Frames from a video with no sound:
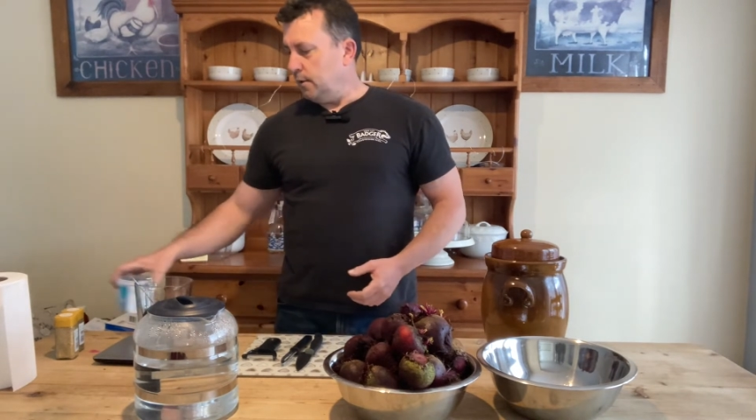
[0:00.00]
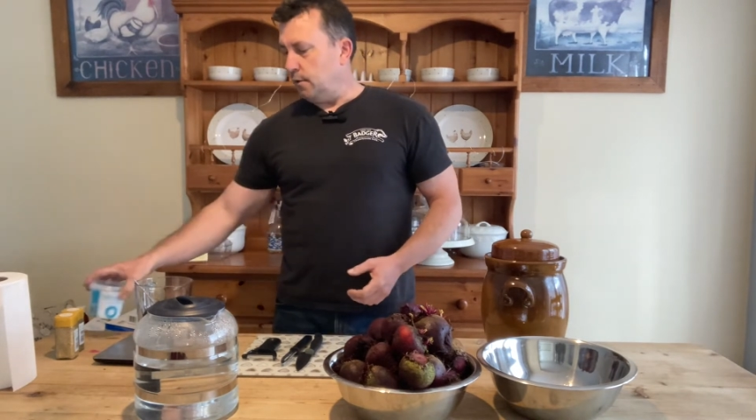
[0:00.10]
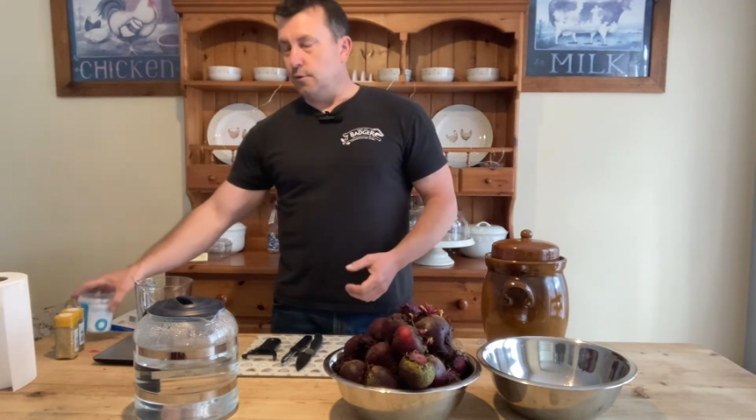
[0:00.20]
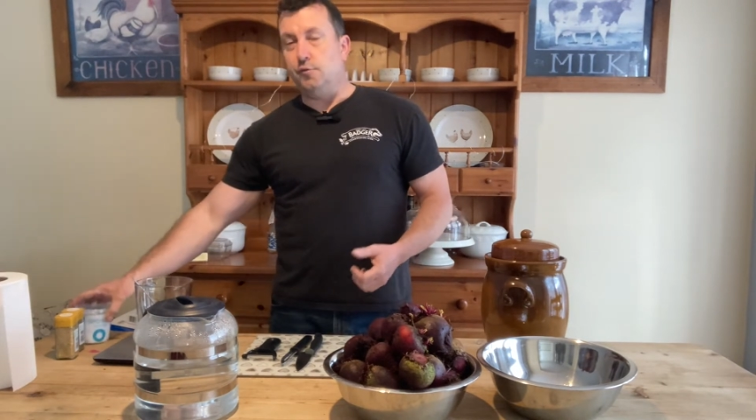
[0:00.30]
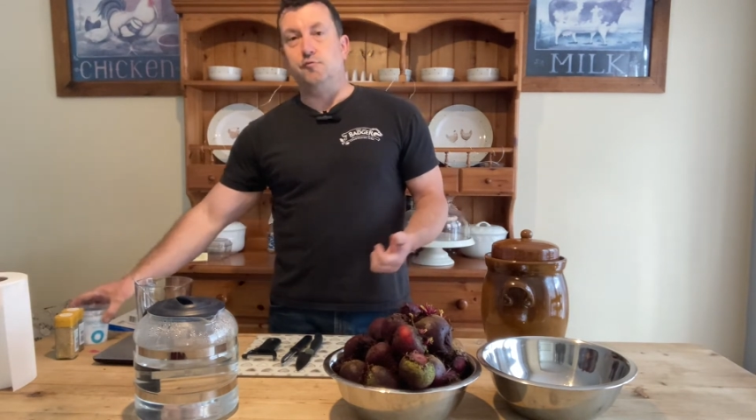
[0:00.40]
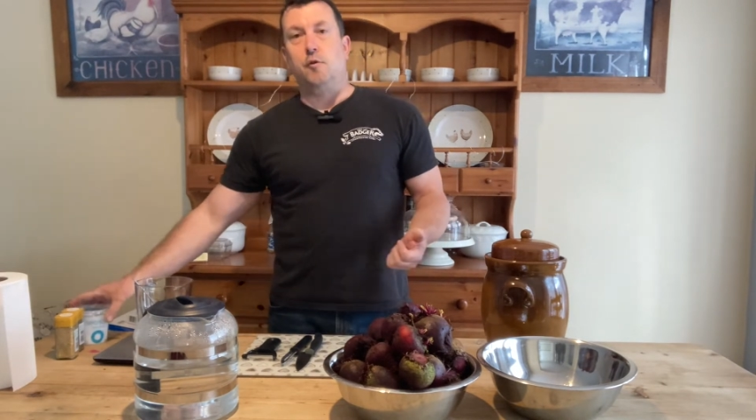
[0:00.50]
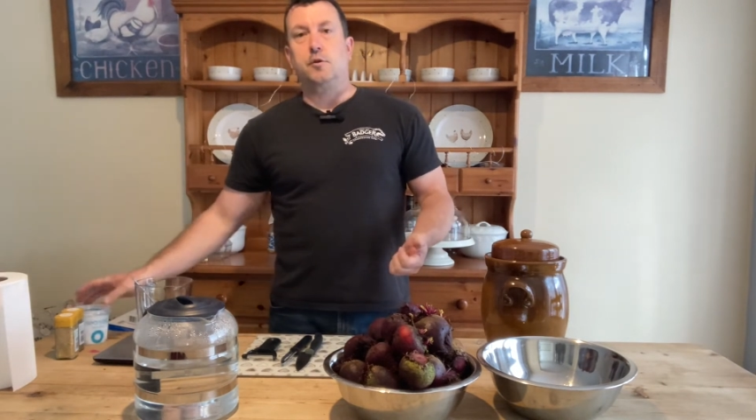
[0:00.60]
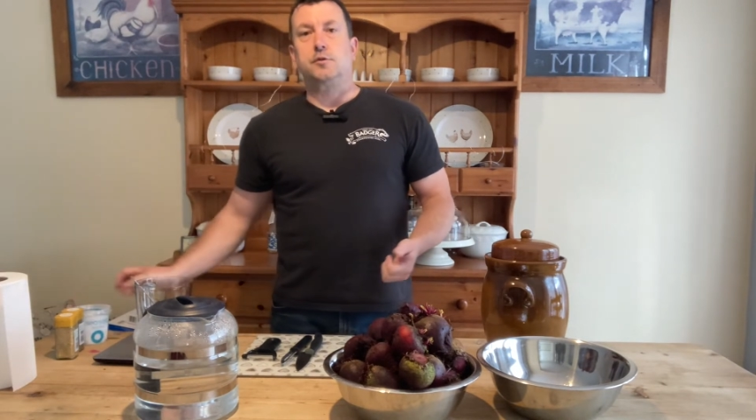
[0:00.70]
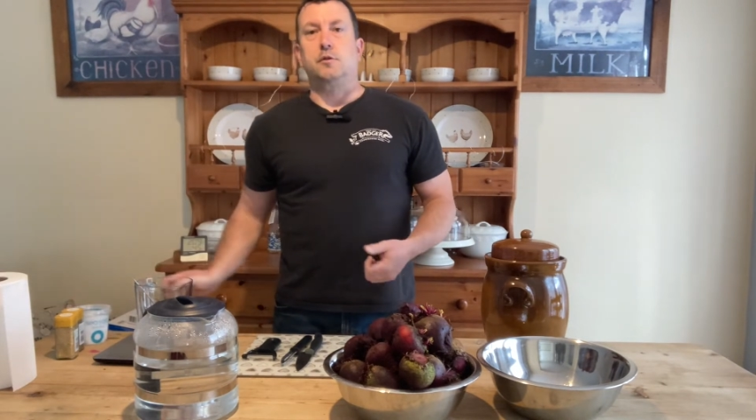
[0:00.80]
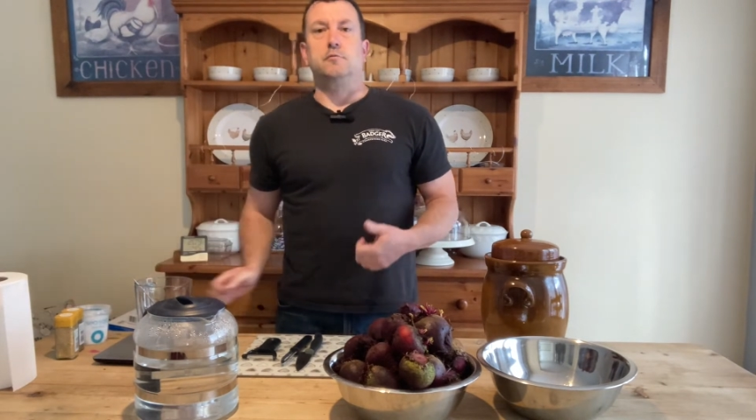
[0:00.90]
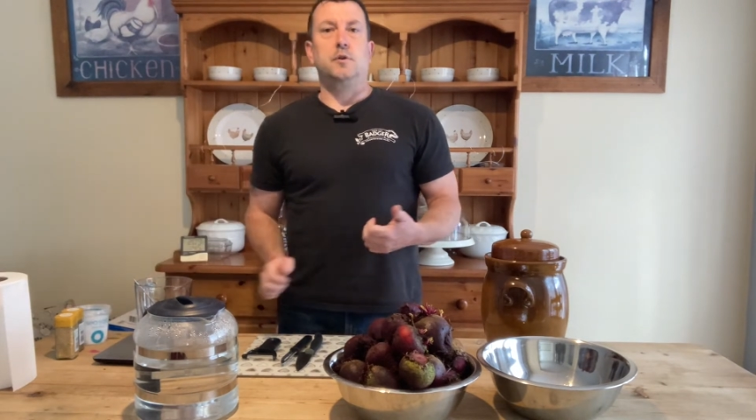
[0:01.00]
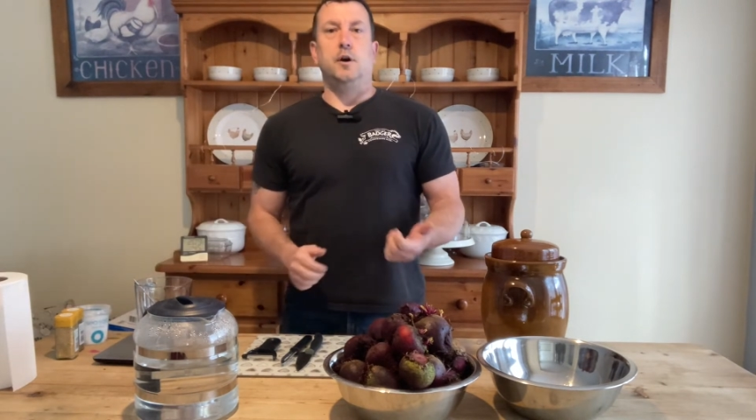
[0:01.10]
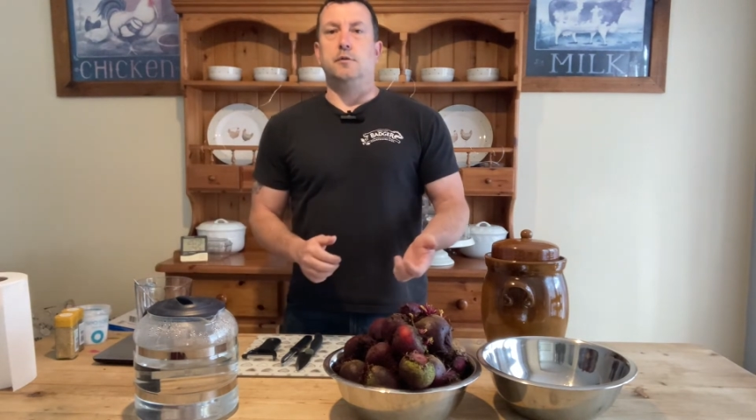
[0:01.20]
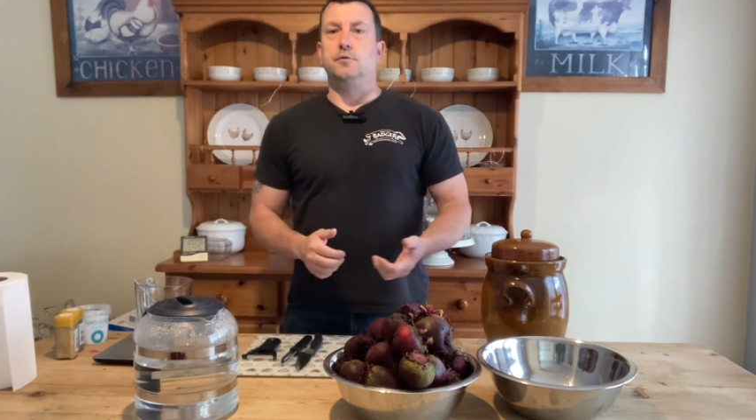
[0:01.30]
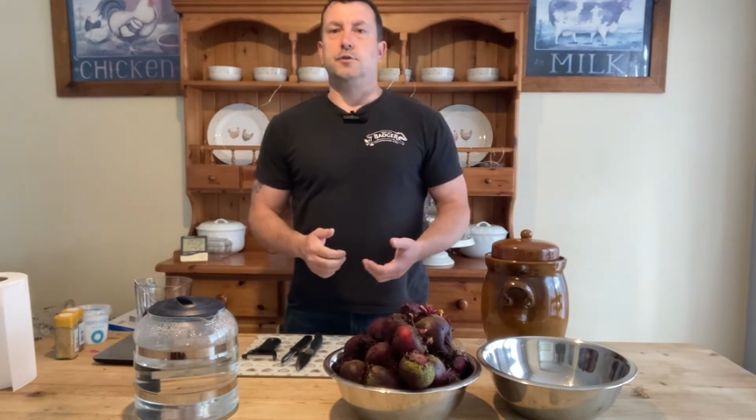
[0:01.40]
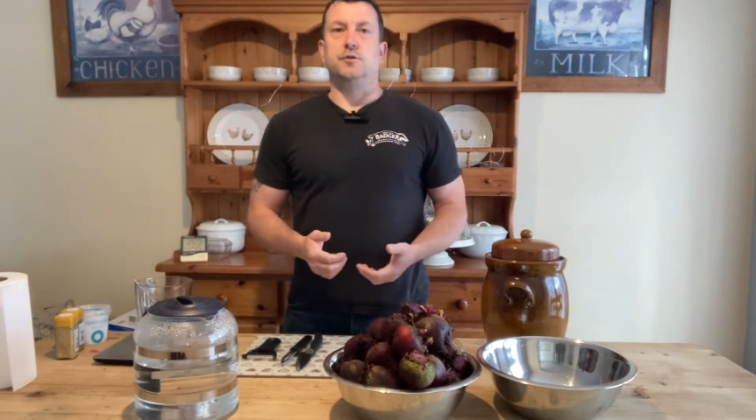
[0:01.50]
You can use rock salt, kosher